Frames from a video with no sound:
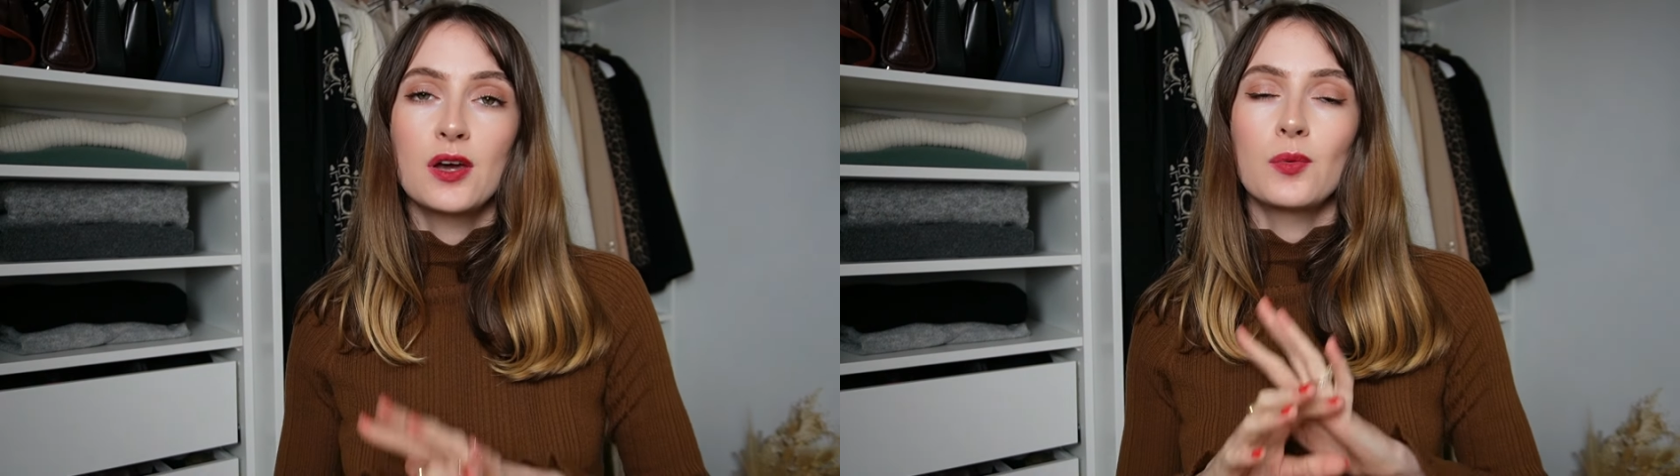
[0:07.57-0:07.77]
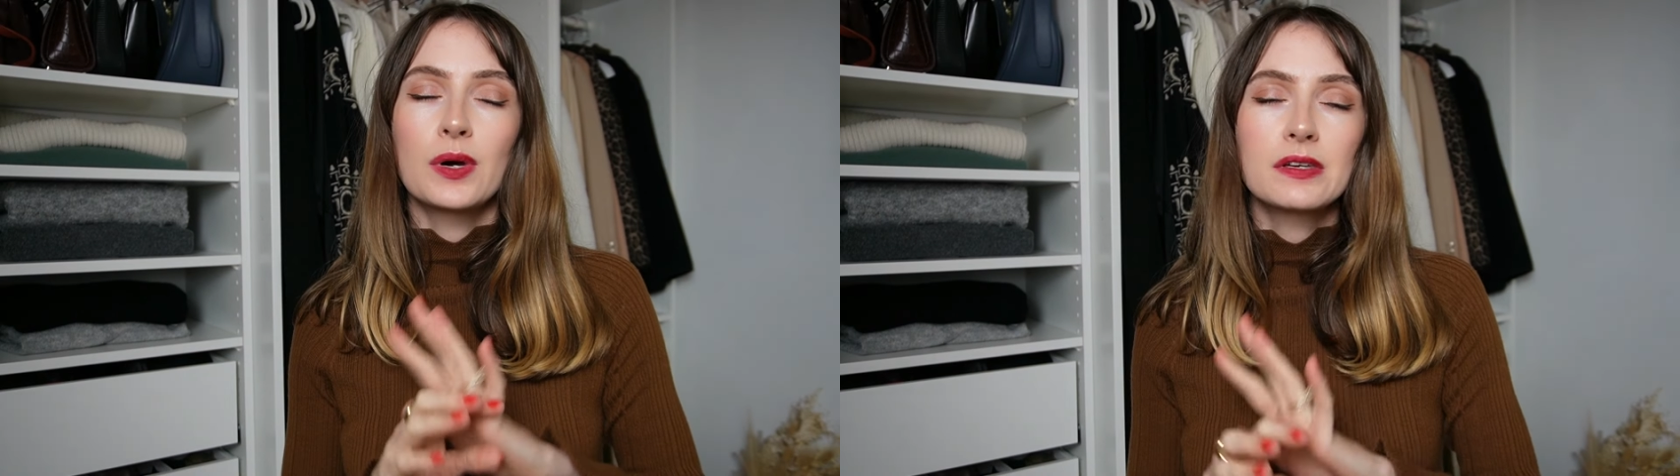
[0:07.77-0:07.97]

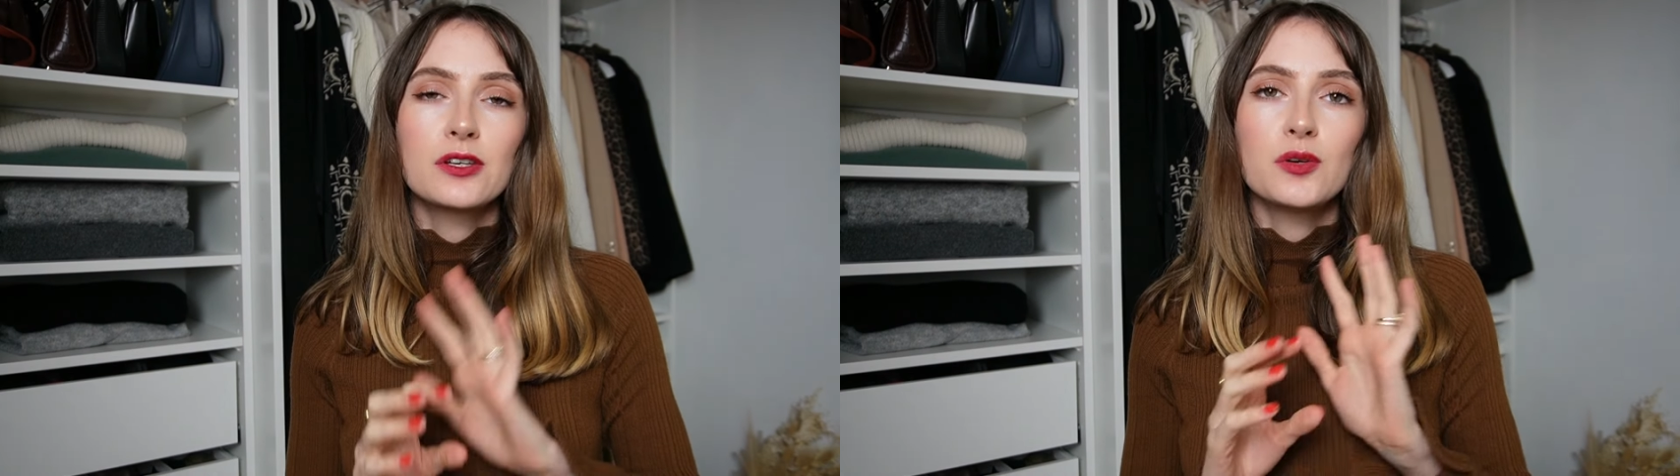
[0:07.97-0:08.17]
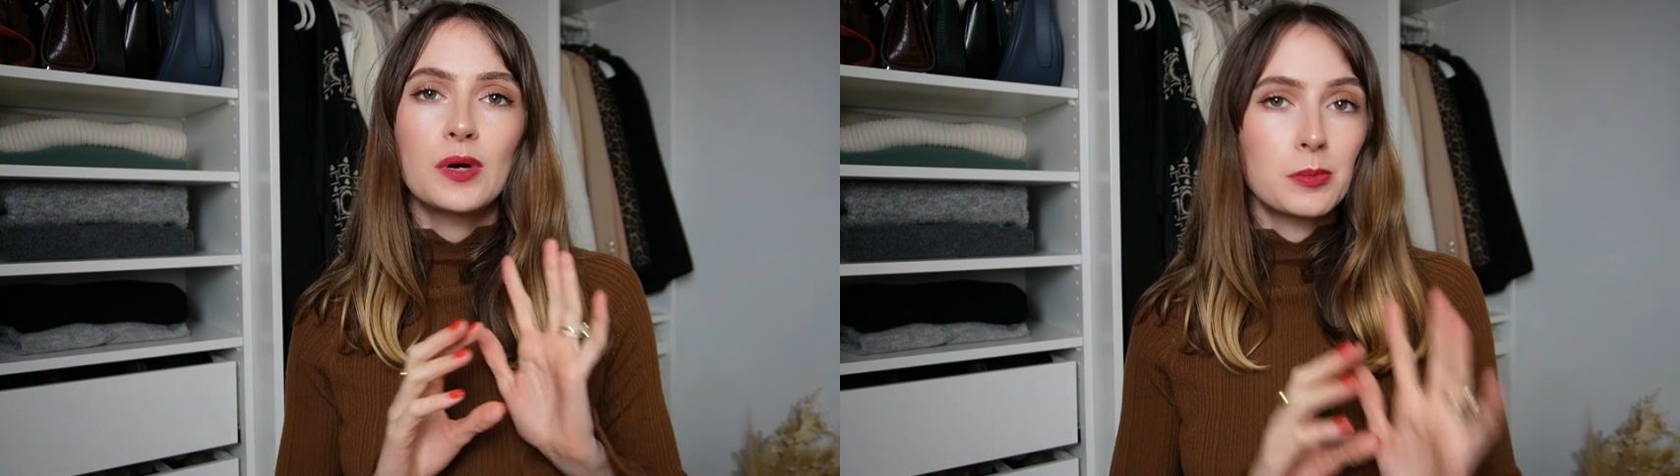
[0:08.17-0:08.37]
Whether
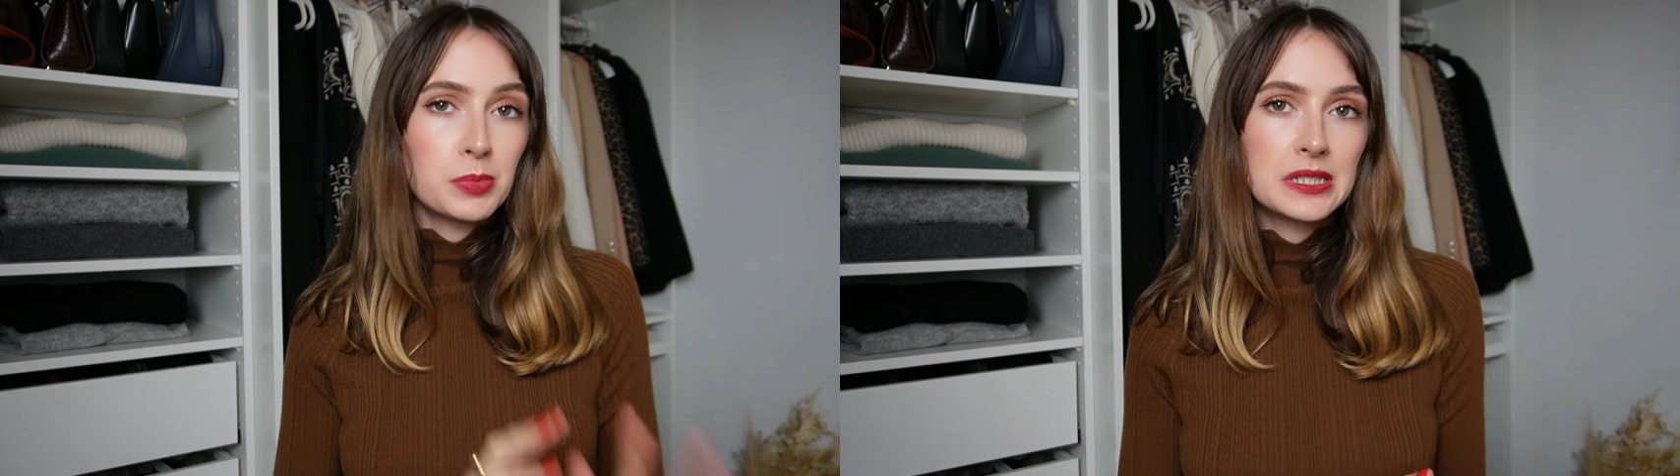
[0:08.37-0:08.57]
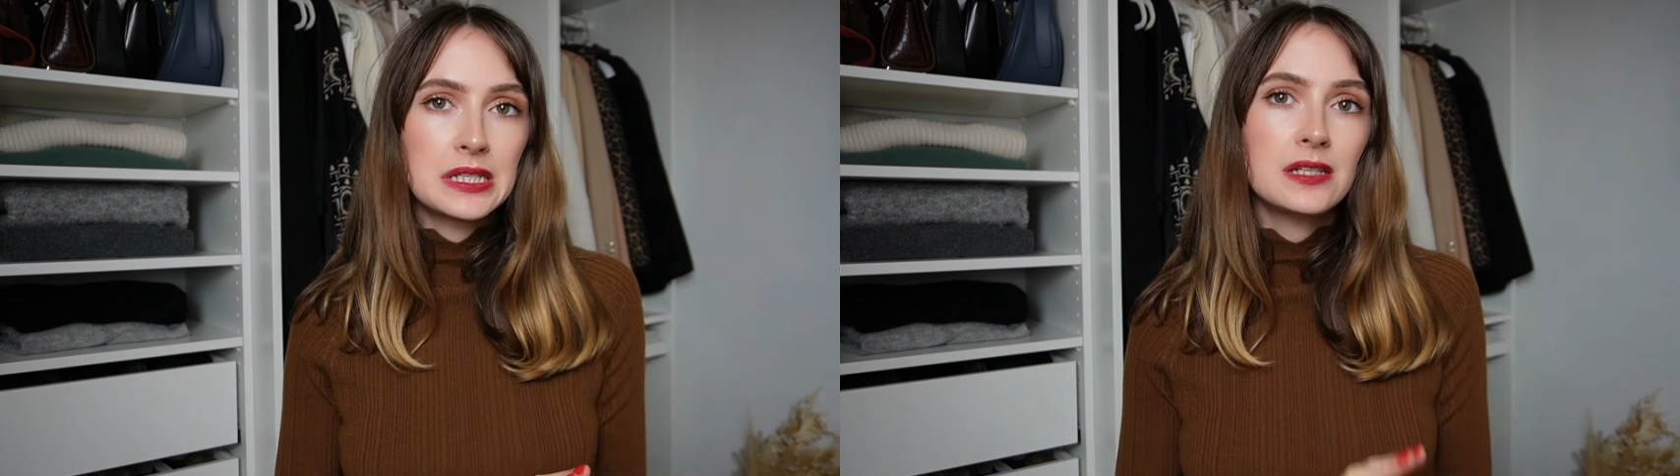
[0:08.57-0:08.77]
you are
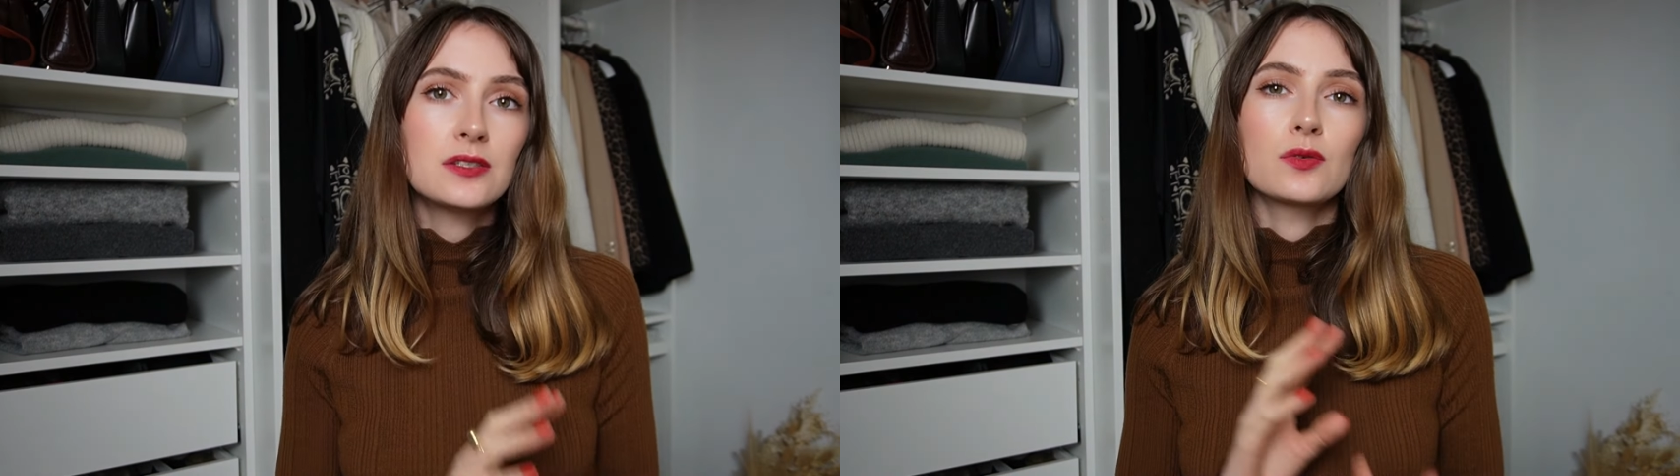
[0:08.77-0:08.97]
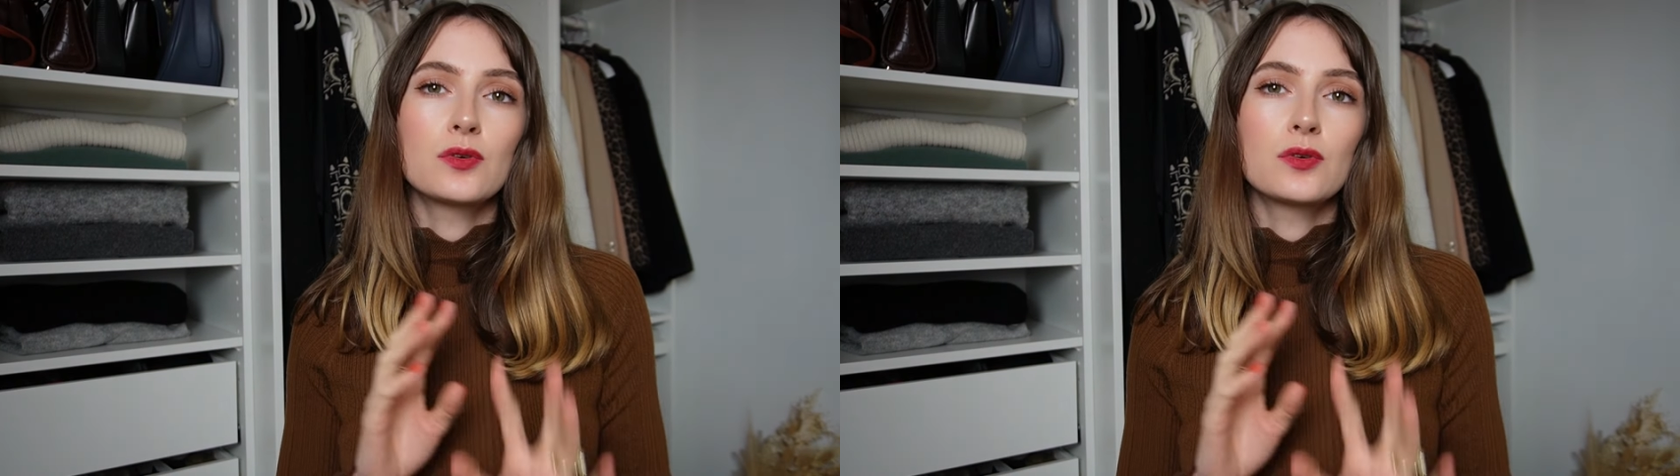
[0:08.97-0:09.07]
petite